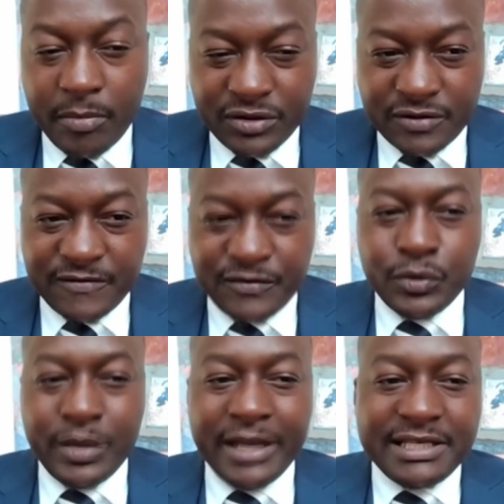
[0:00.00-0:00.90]
point of
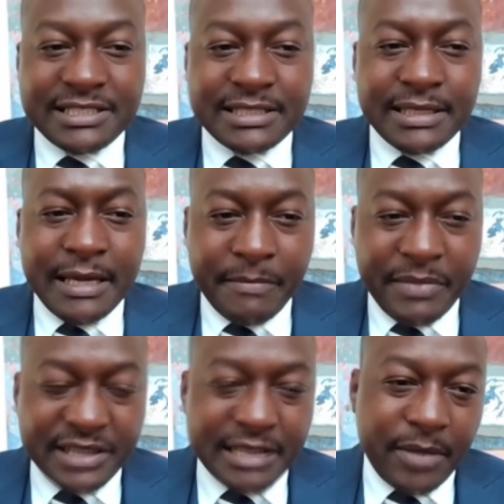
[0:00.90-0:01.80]
view, and it
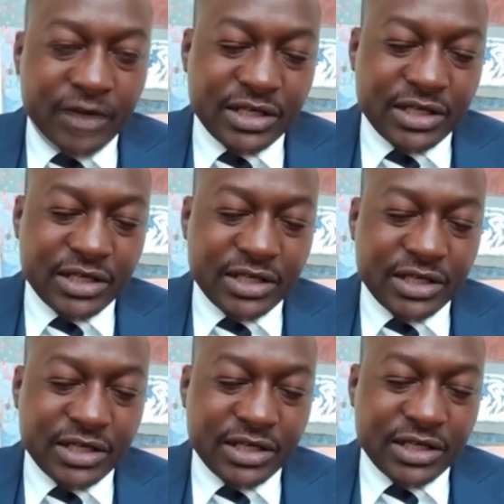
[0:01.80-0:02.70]
brings about a lot of
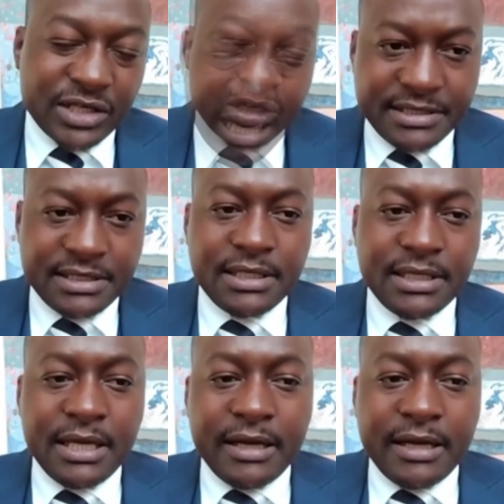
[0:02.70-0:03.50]
optionality